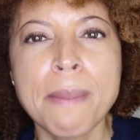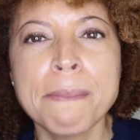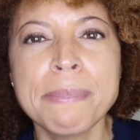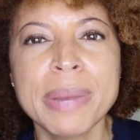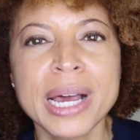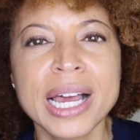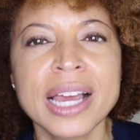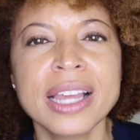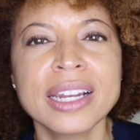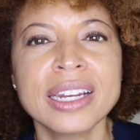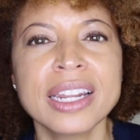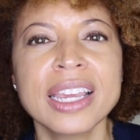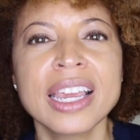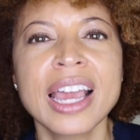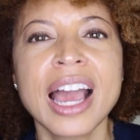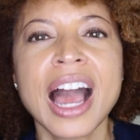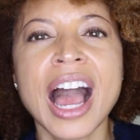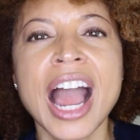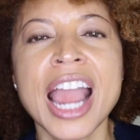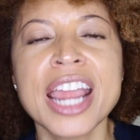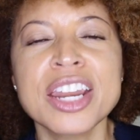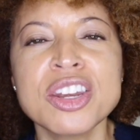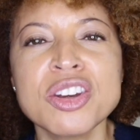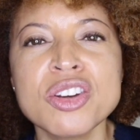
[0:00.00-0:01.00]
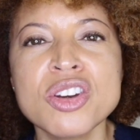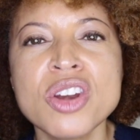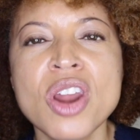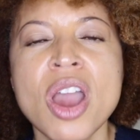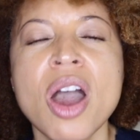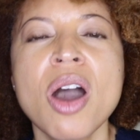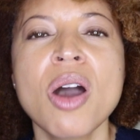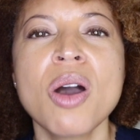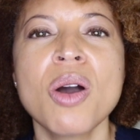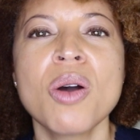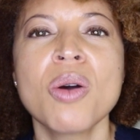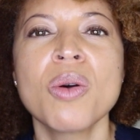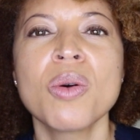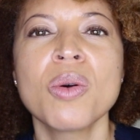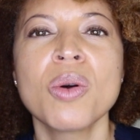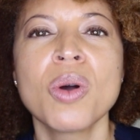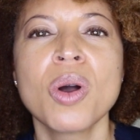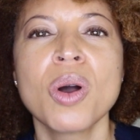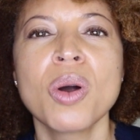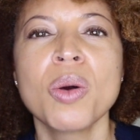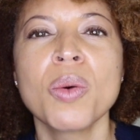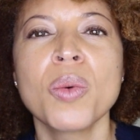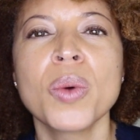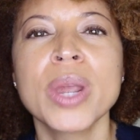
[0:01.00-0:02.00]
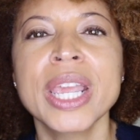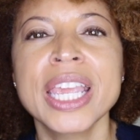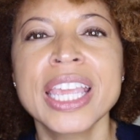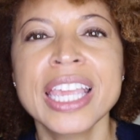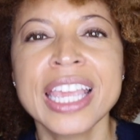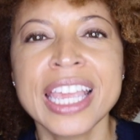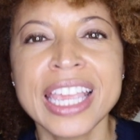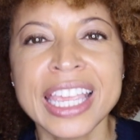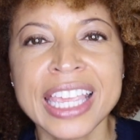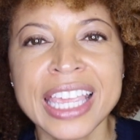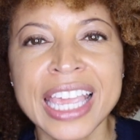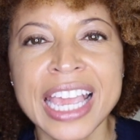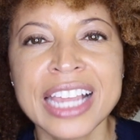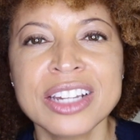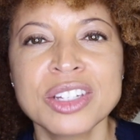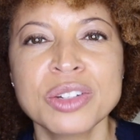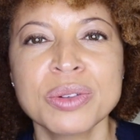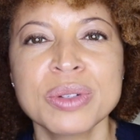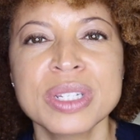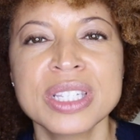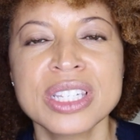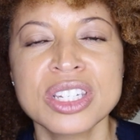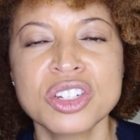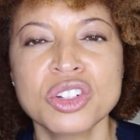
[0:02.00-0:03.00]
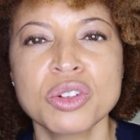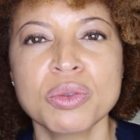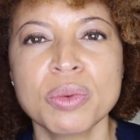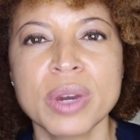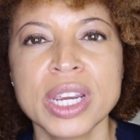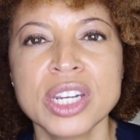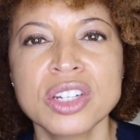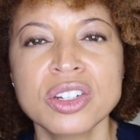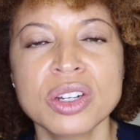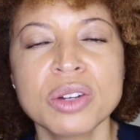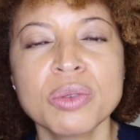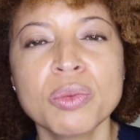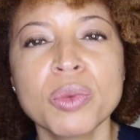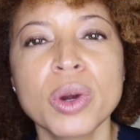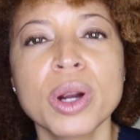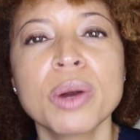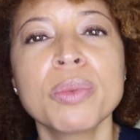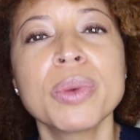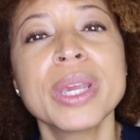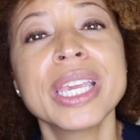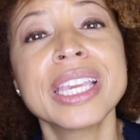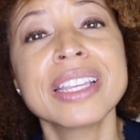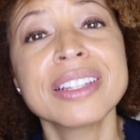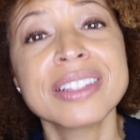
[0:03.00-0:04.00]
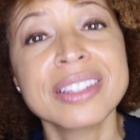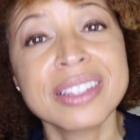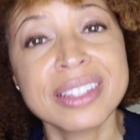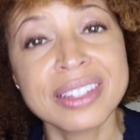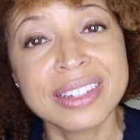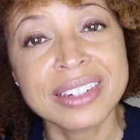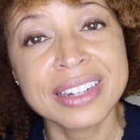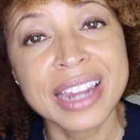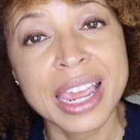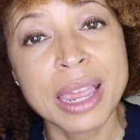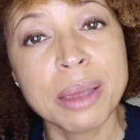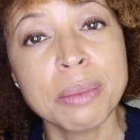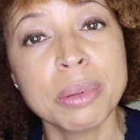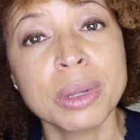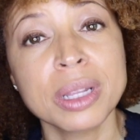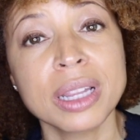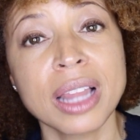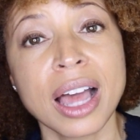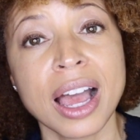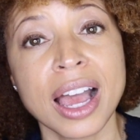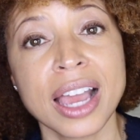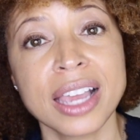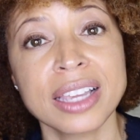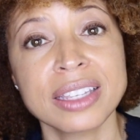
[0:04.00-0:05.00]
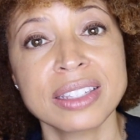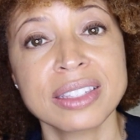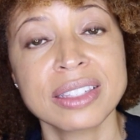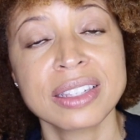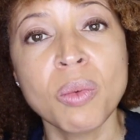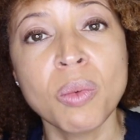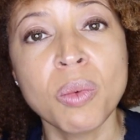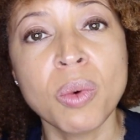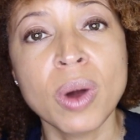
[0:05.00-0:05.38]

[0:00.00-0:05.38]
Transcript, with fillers: but I know we can get to a situation where we can stabilize